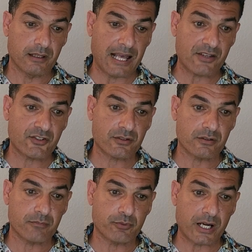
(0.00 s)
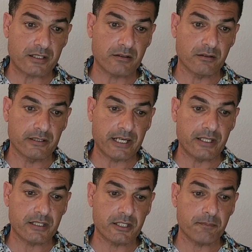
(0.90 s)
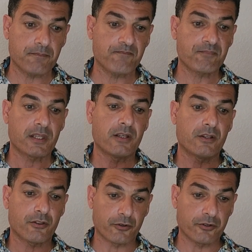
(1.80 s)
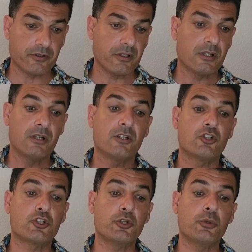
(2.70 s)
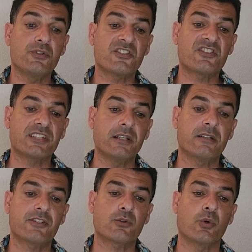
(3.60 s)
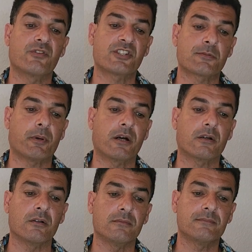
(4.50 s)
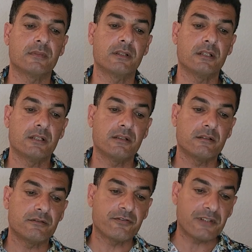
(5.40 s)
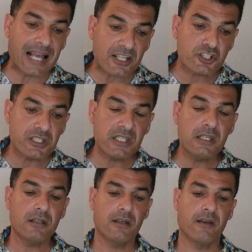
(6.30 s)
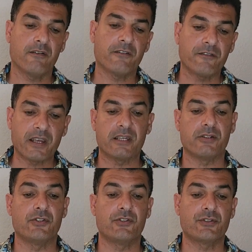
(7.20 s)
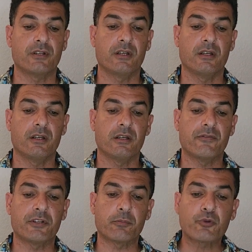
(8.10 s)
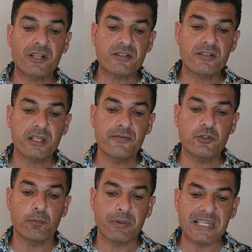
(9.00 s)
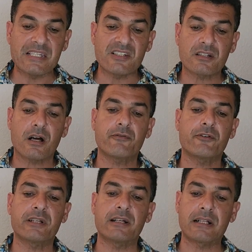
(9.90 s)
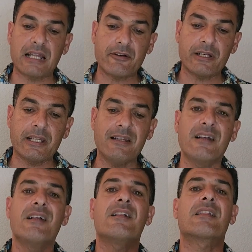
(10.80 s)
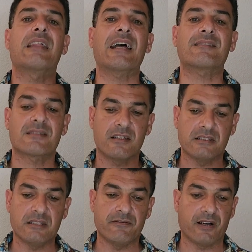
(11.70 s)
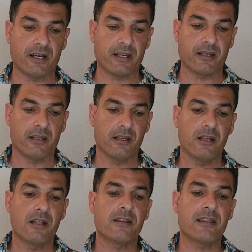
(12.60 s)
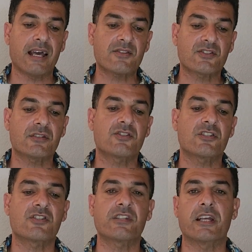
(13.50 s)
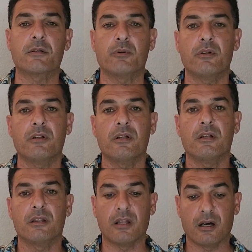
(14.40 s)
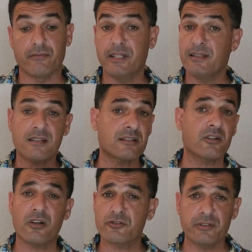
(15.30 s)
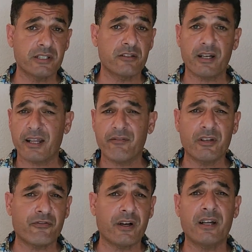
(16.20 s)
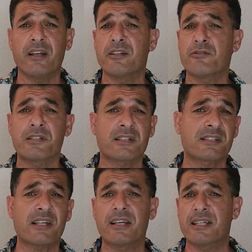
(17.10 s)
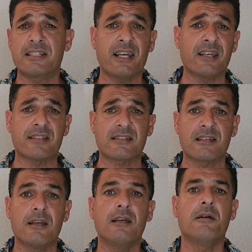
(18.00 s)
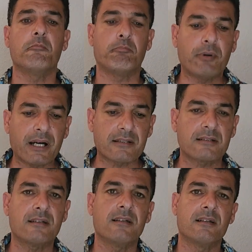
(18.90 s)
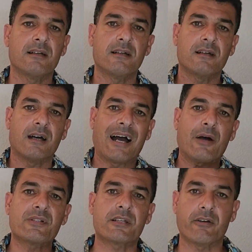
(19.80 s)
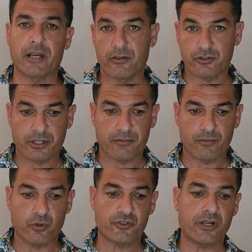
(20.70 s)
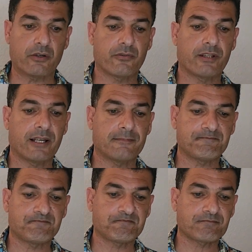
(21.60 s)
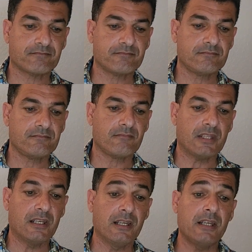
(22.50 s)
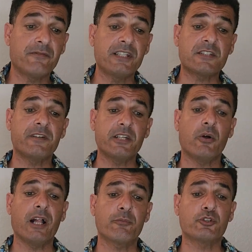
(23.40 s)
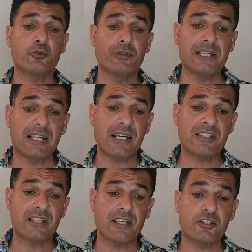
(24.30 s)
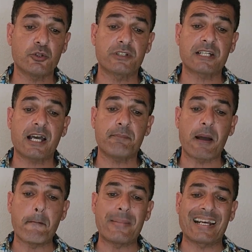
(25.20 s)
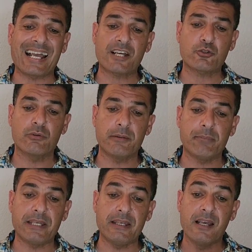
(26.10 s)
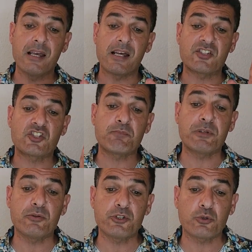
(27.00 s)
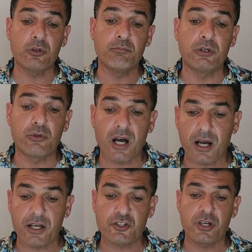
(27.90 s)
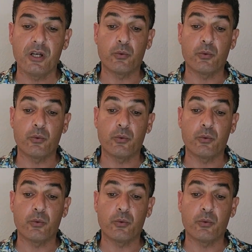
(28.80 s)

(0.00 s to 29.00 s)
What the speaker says: Last practical dating tip. 3rd, choose stillness over sparkle. Flashy fades. If their presence gives you peace, comfort, and clarity, that's divine. That's sustainable love. That doesn't contradict you not having fun and there's exciting dates. But how is their energy? Watch out for that. If this video helped you realize that your type might actually be a spiritual mirage